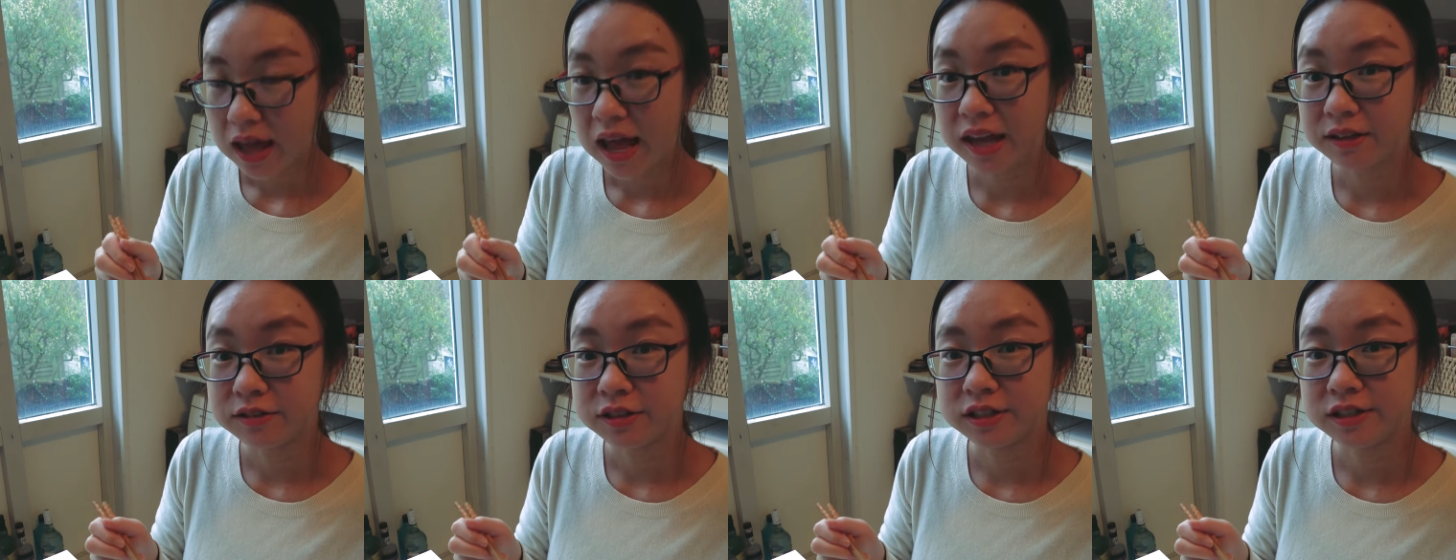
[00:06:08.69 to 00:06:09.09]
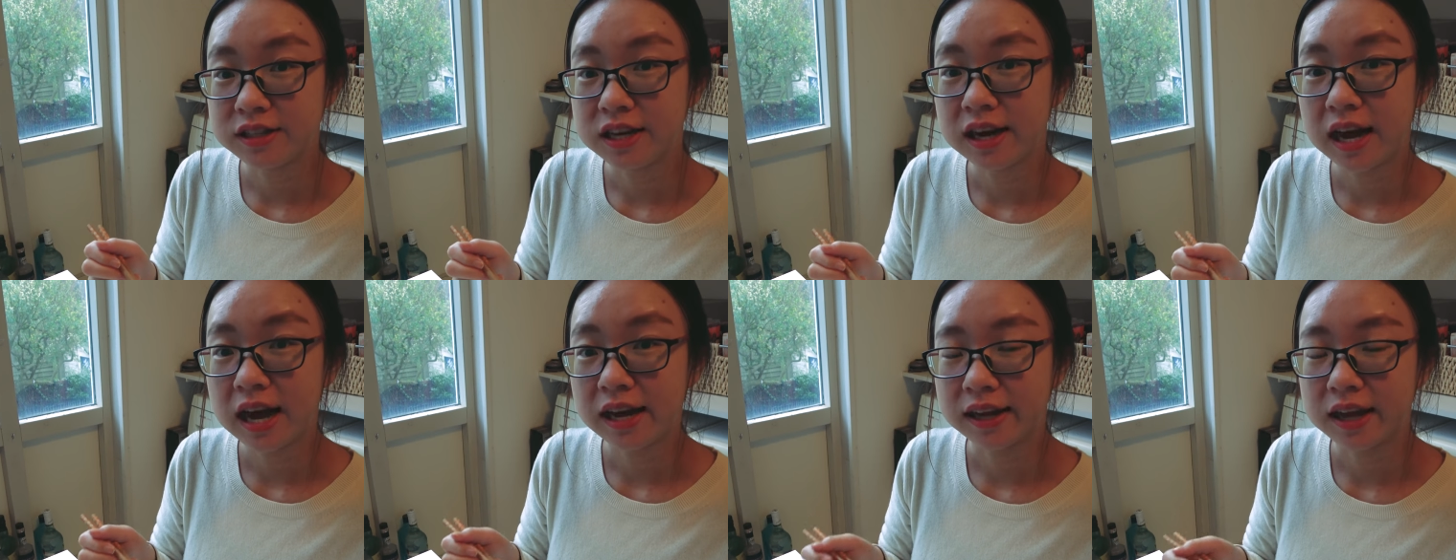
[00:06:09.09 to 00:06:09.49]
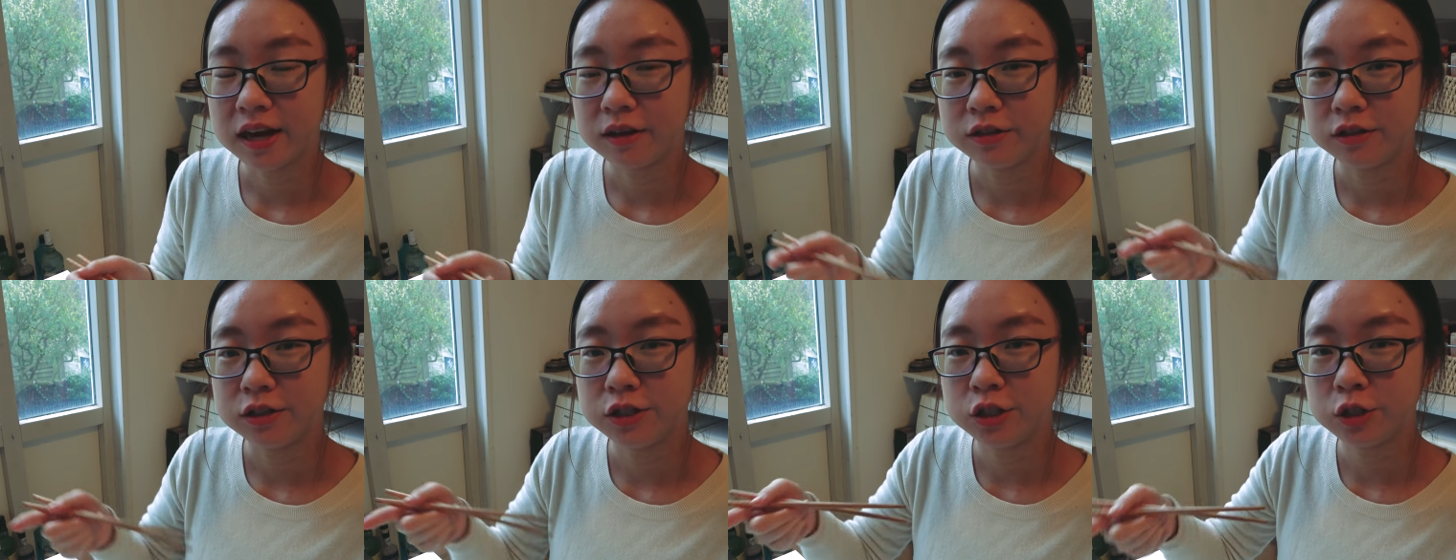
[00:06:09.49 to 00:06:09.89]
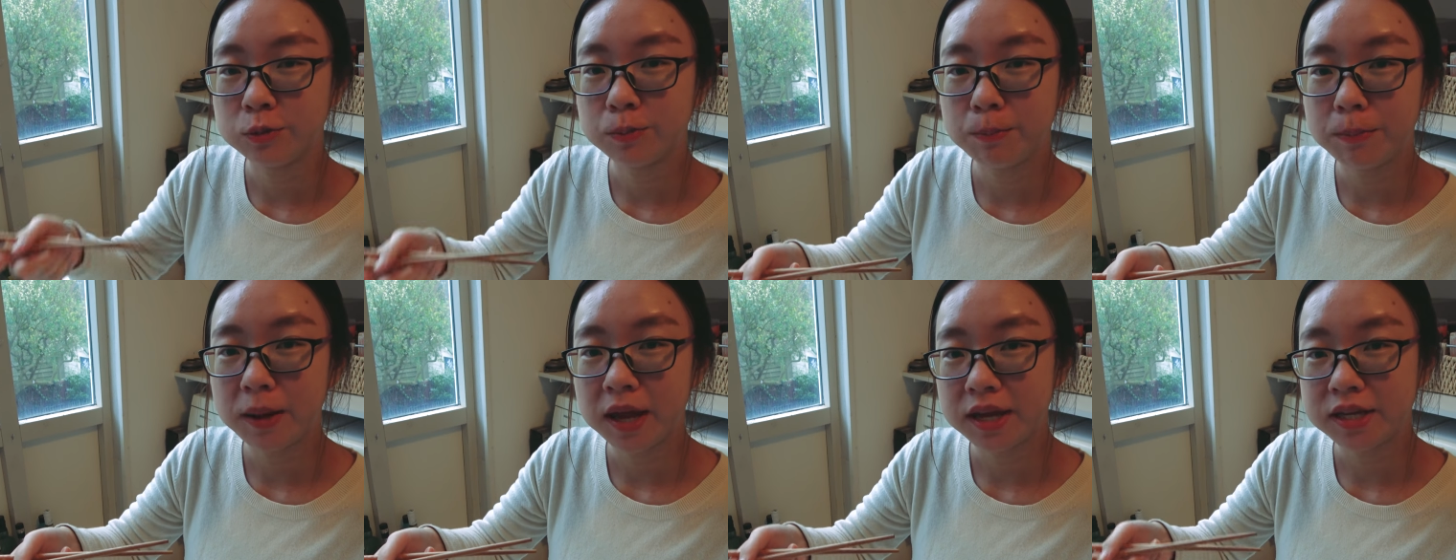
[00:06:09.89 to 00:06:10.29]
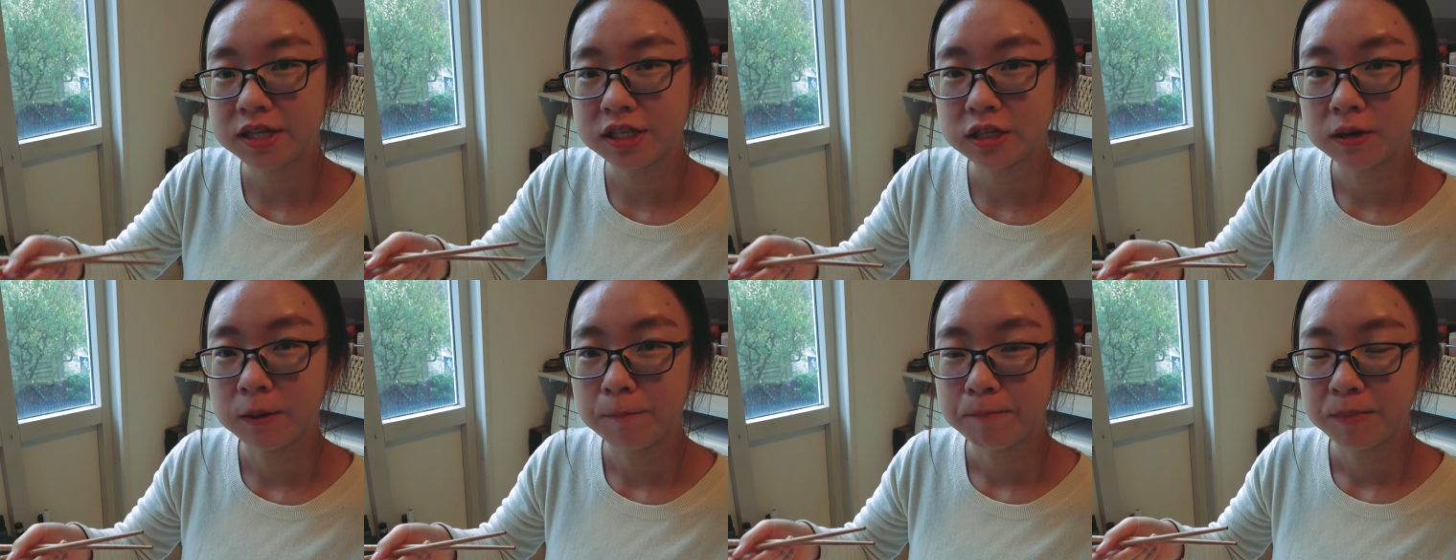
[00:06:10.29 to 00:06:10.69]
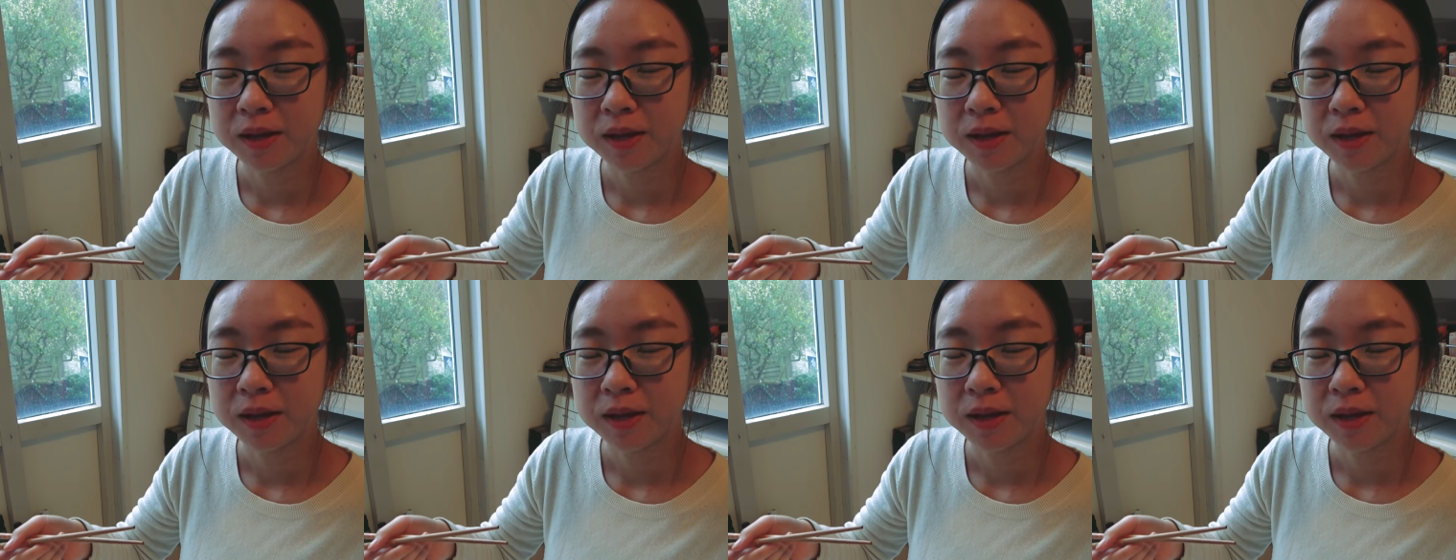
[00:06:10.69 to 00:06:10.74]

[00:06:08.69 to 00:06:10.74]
And today I got the soup base.